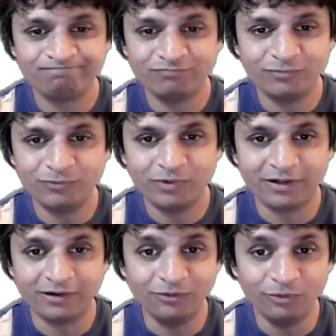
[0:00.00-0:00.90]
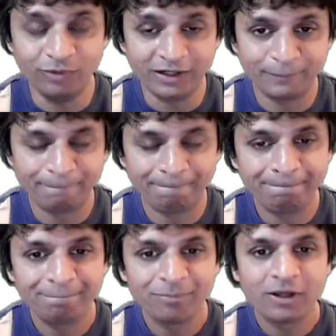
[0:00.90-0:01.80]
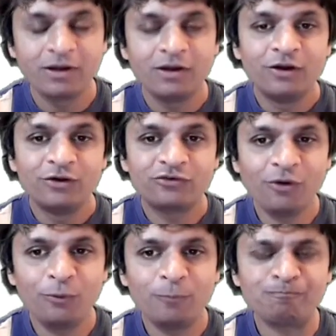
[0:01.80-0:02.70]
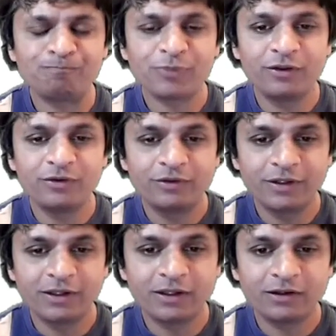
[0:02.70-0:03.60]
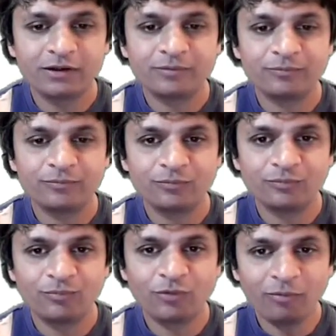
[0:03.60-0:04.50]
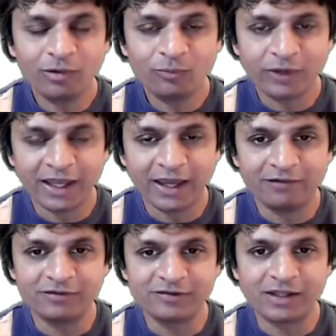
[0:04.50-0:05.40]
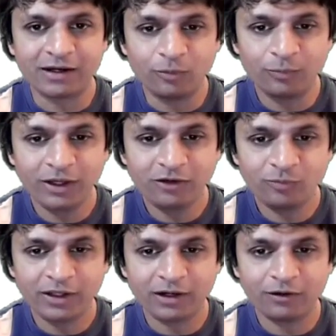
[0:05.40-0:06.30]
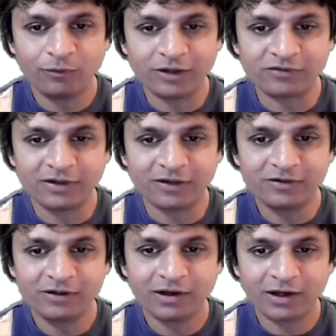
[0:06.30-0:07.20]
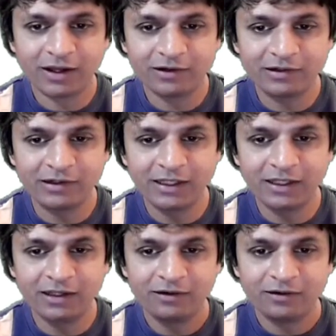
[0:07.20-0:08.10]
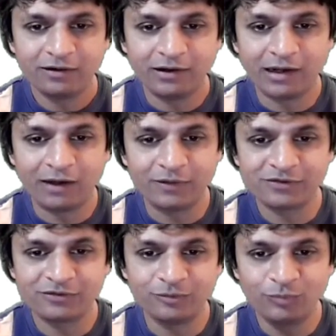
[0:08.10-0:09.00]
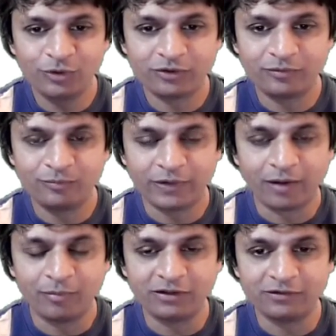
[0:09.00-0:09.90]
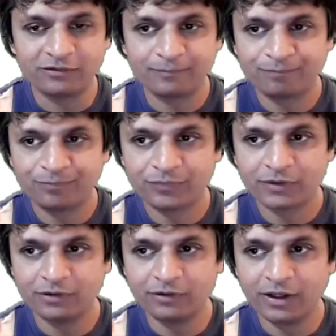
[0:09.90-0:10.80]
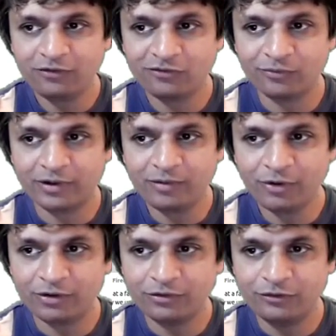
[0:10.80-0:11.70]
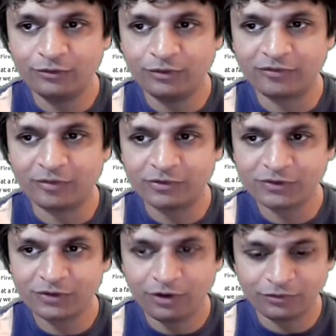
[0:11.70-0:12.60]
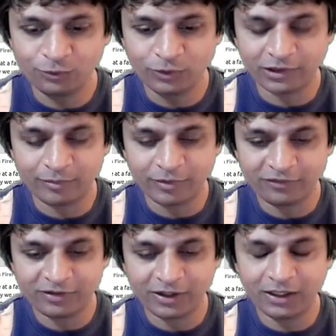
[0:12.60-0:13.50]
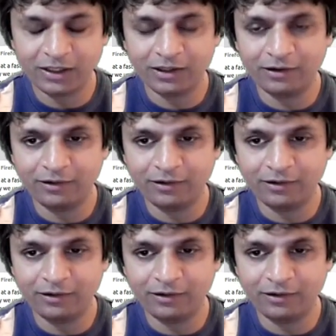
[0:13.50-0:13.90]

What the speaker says: what are you doing? So the problem we have is that our PHP request doesn't currently allow us to put parameters. Okay, so what I'm going to do is I'm just going to Google, I'm going to say